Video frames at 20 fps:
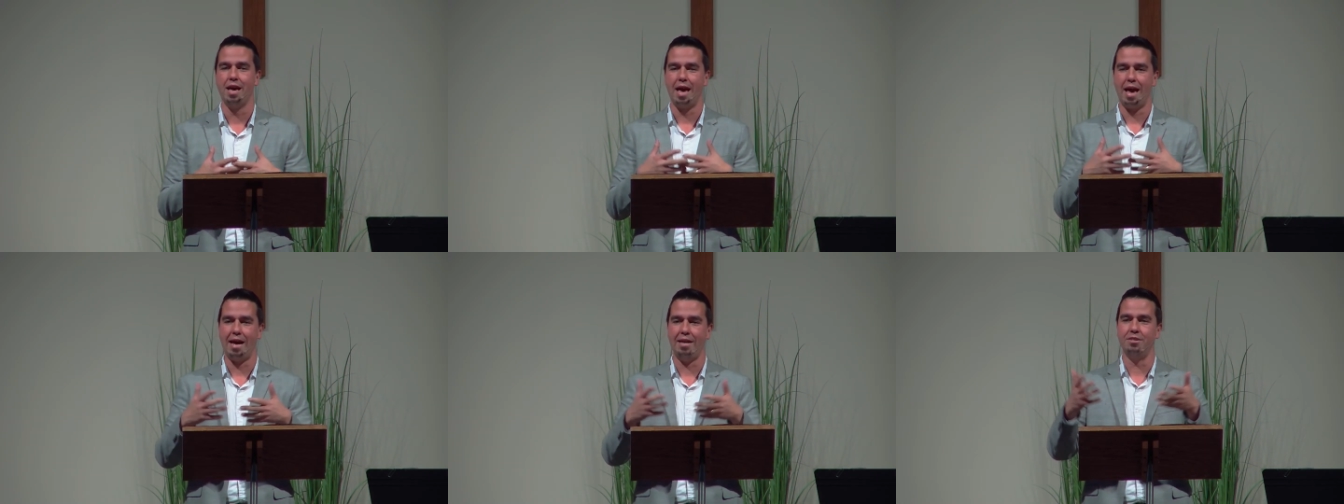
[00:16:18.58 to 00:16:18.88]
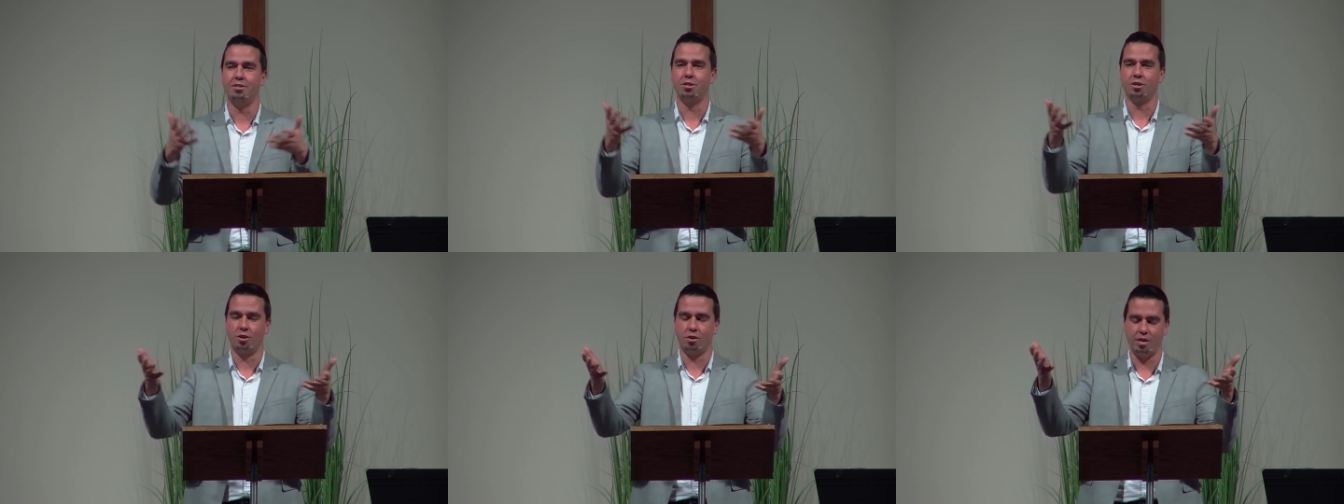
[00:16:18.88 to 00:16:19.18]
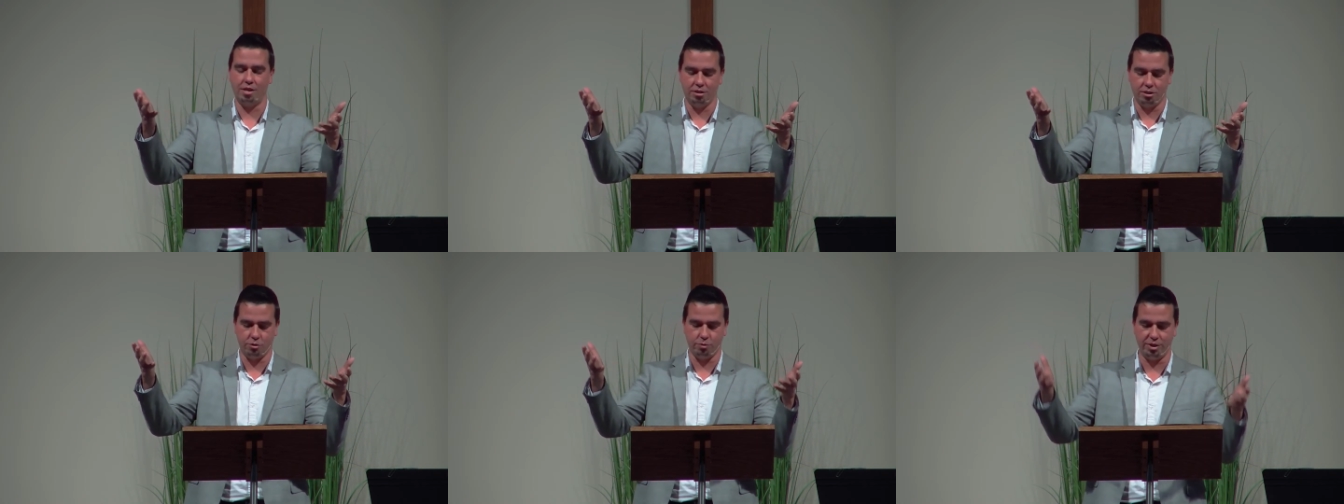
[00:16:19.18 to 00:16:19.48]
enter
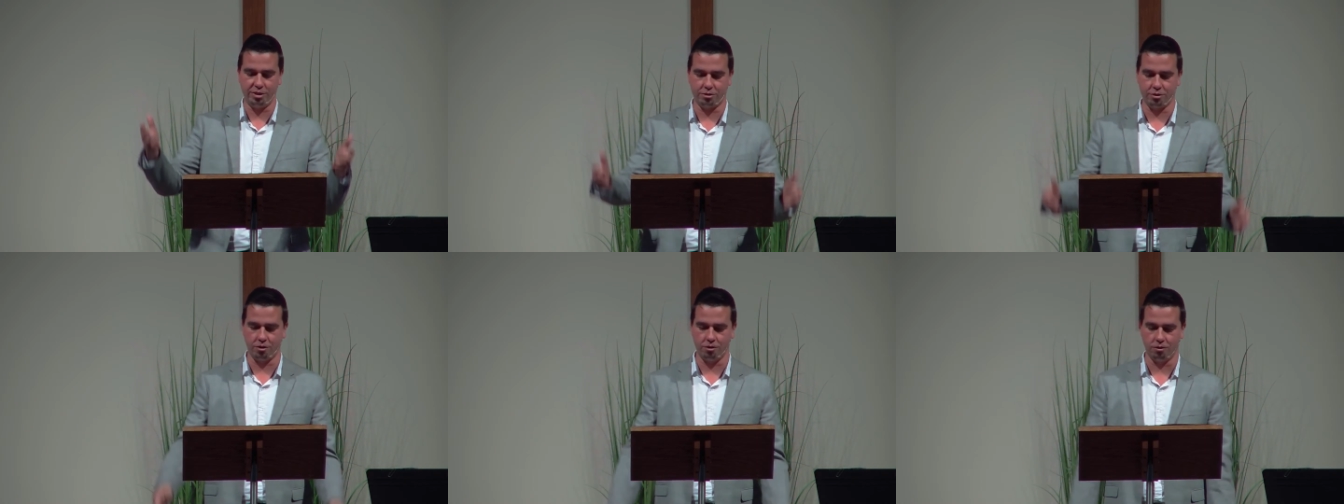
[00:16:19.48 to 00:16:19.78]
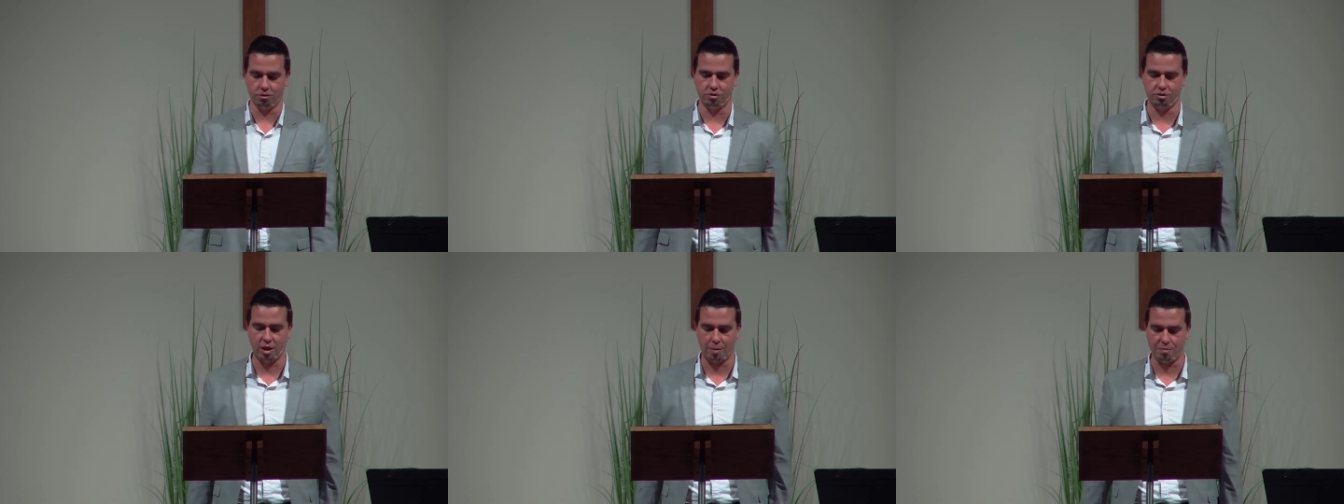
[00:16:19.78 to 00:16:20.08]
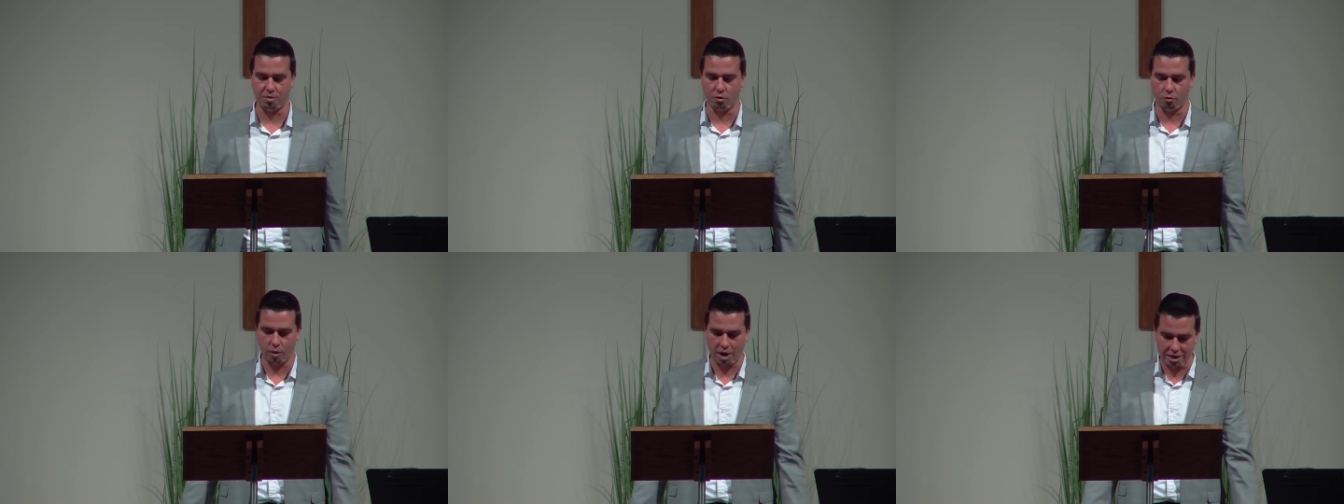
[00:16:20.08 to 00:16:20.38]
into eternal
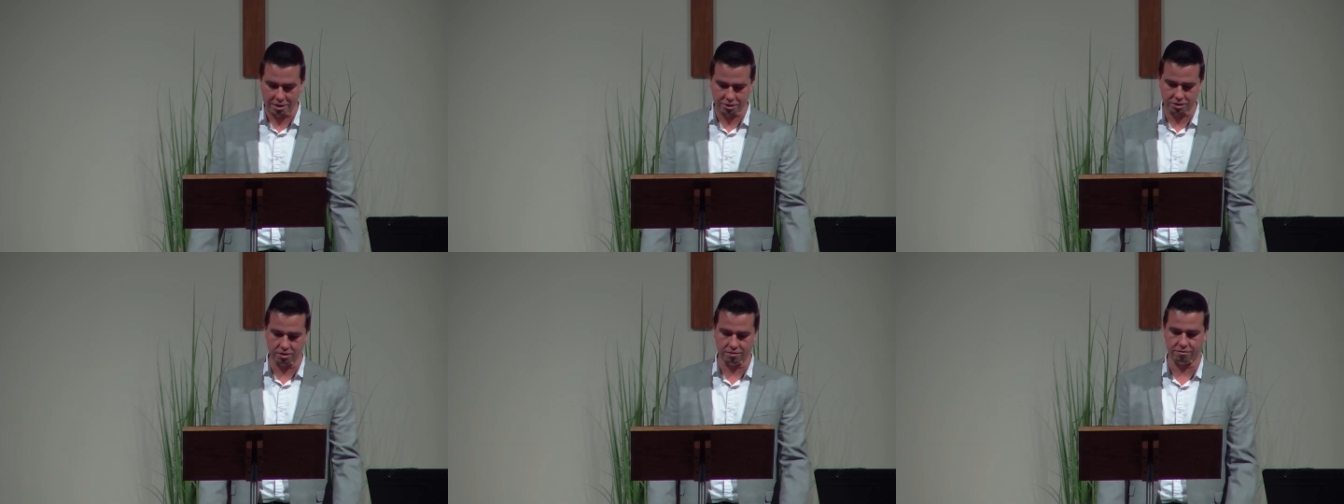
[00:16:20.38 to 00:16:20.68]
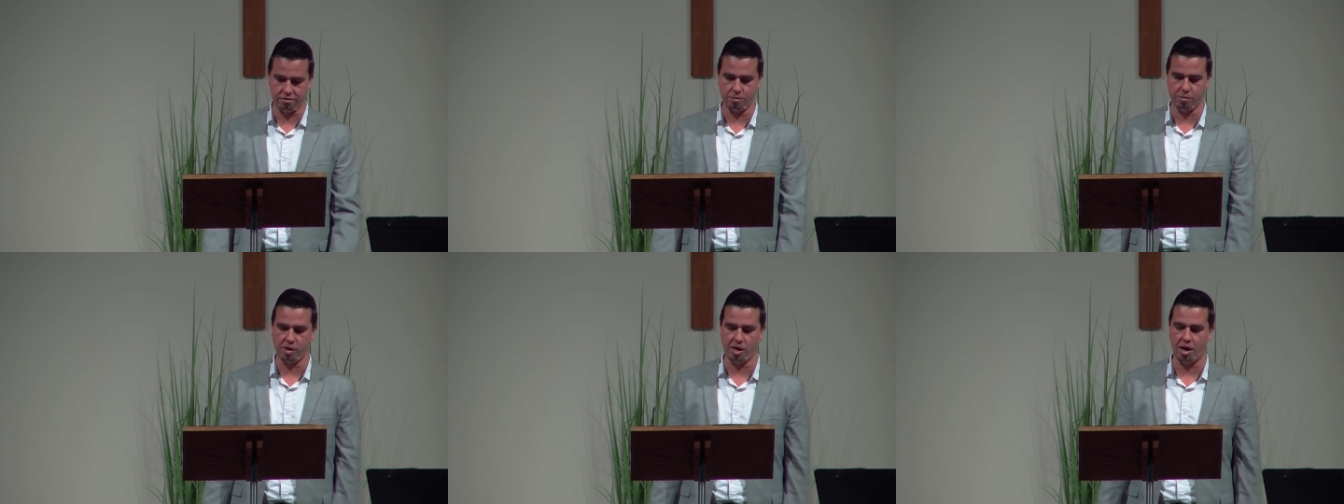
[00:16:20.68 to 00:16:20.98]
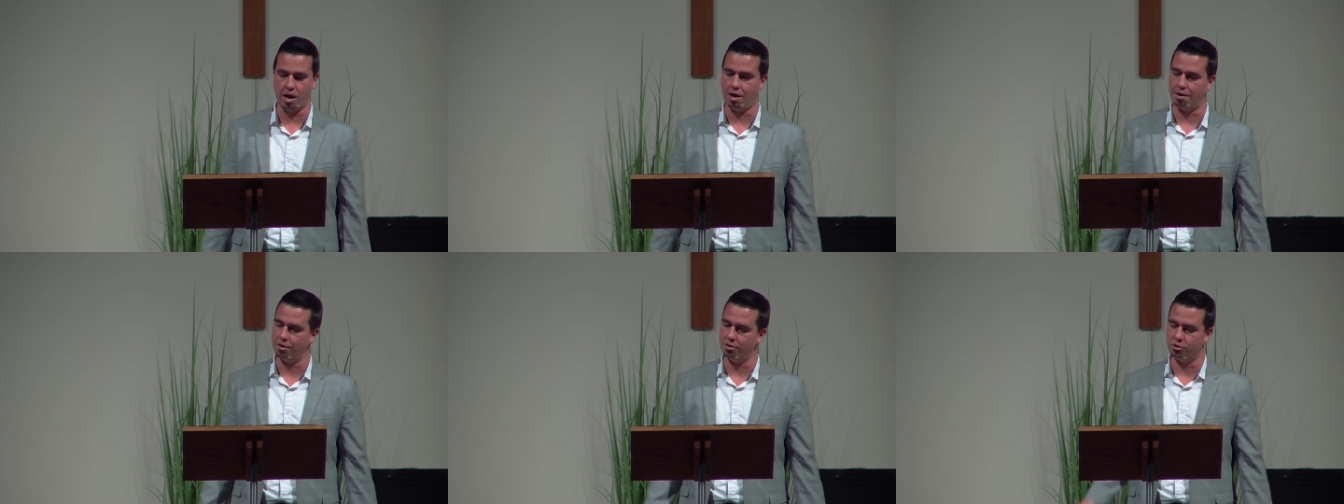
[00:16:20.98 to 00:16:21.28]
separation from
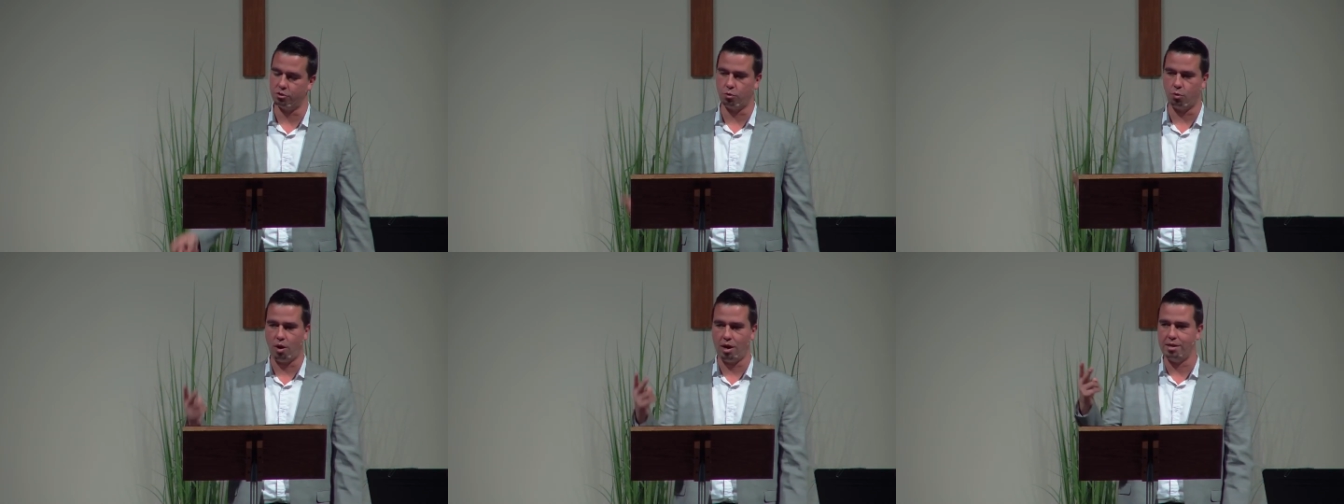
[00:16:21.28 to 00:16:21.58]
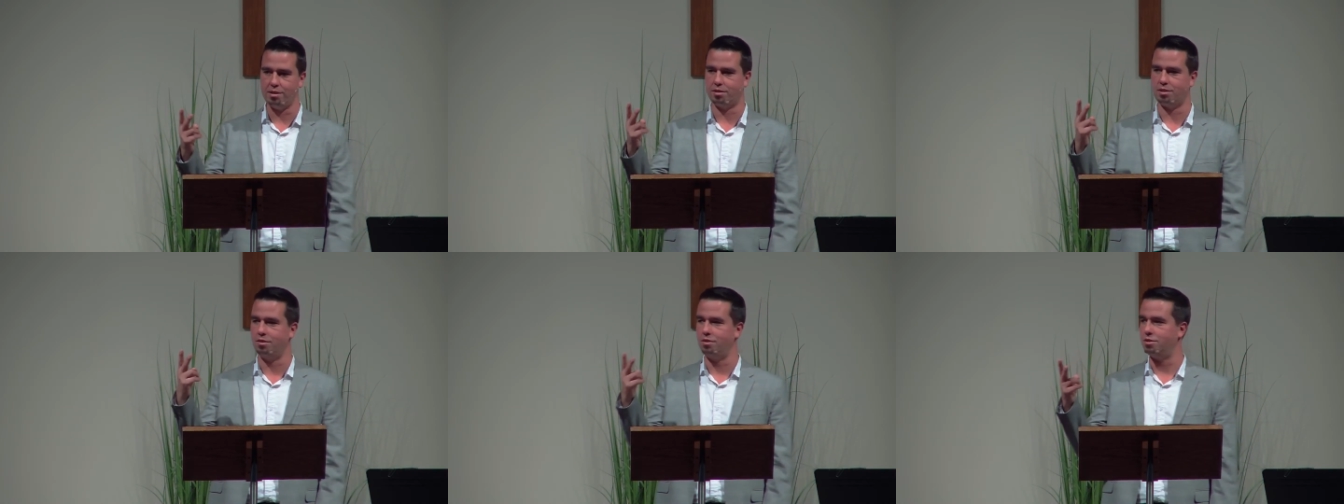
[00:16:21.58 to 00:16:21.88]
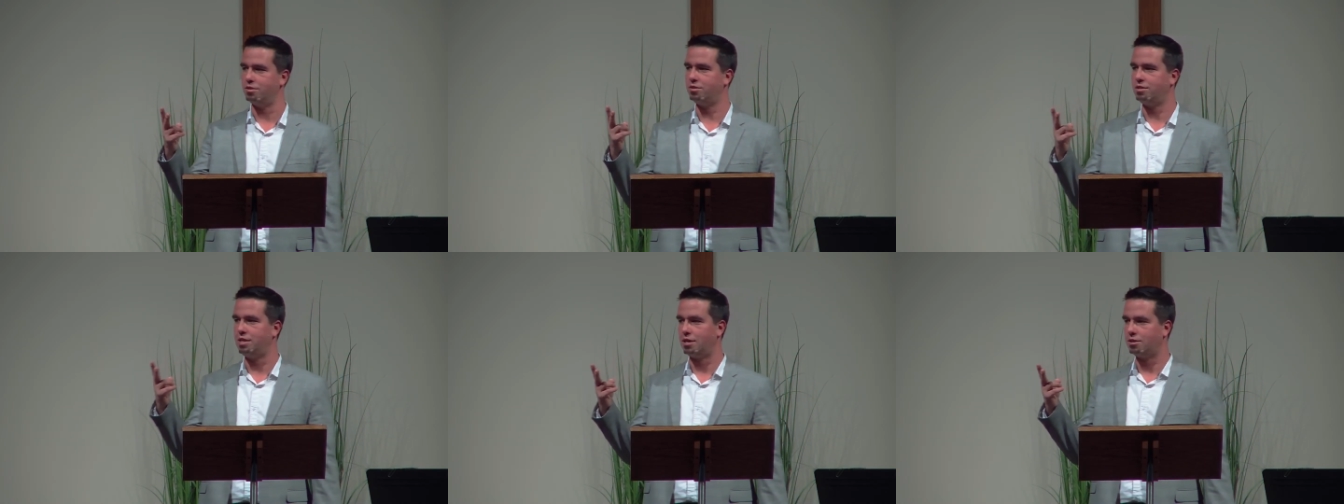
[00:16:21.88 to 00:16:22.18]
God, and twice in
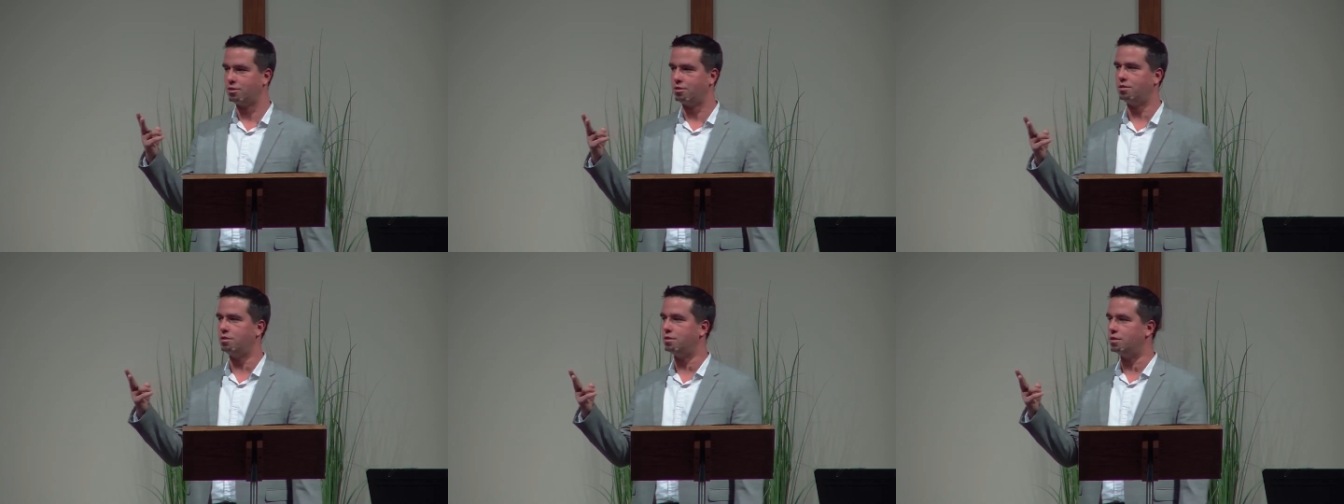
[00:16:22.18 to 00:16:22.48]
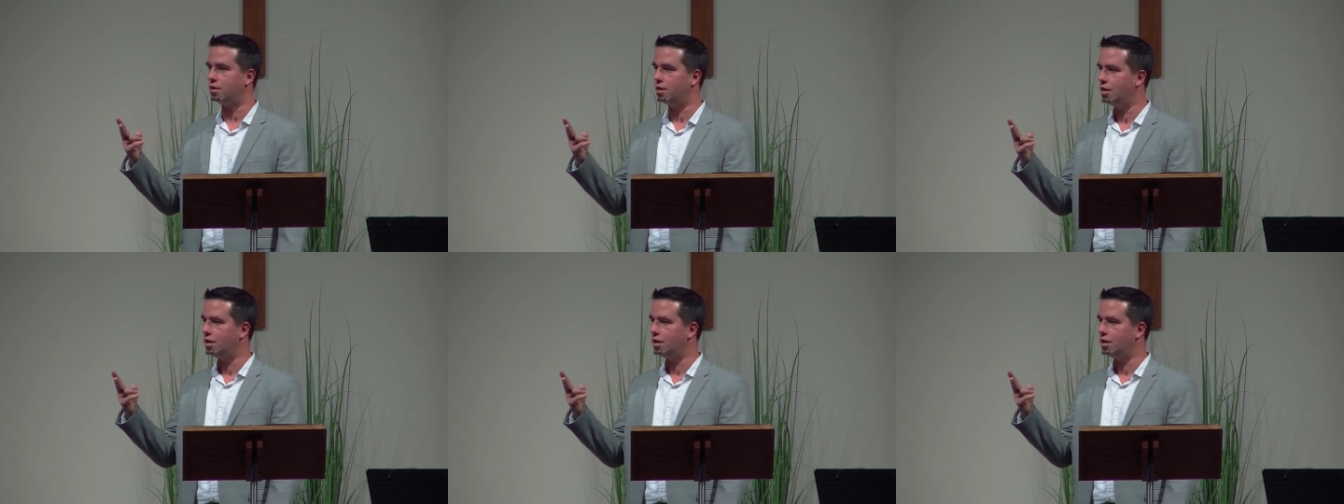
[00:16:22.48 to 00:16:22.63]
this section.